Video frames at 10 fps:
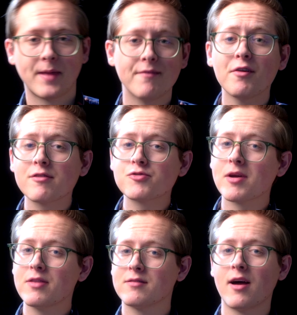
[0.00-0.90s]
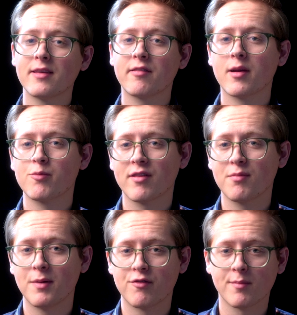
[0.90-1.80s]
I've also tried the tonic syrup
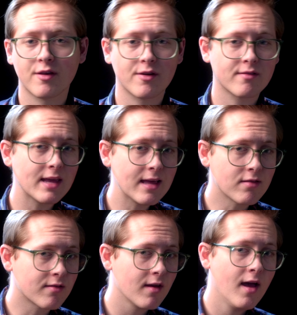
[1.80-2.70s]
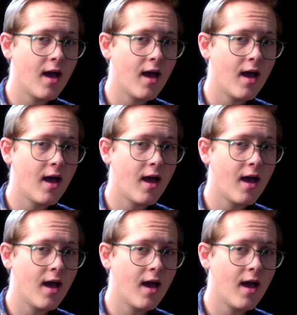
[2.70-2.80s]
recipe from Serious Eats,